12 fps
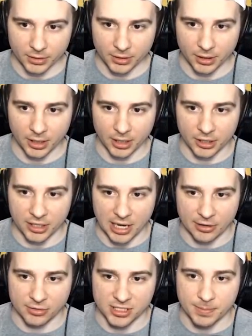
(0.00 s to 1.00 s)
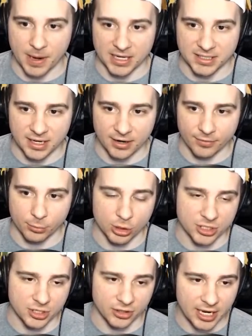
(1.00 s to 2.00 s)
you got a response there from
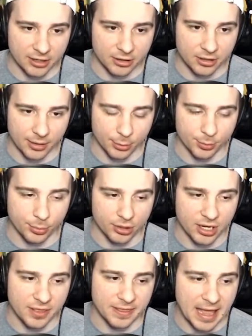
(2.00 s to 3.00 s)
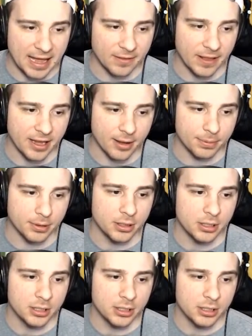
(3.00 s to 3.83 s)
Christian Lander, able to put in that layup.